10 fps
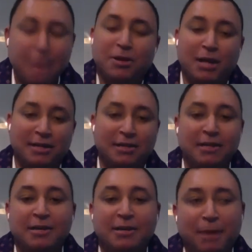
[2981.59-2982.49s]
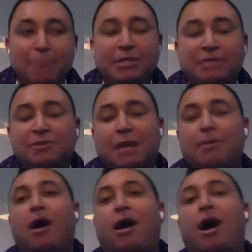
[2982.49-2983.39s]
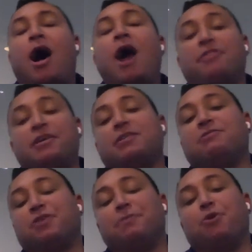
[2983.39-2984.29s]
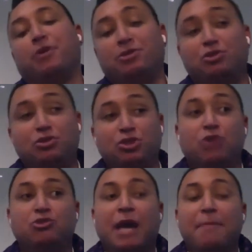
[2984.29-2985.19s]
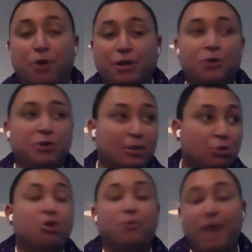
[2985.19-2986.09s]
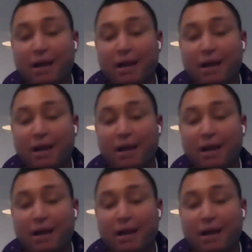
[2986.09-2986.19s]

maybe you're lucky, But most of the time, I, I think it's very important to go to a broker who can look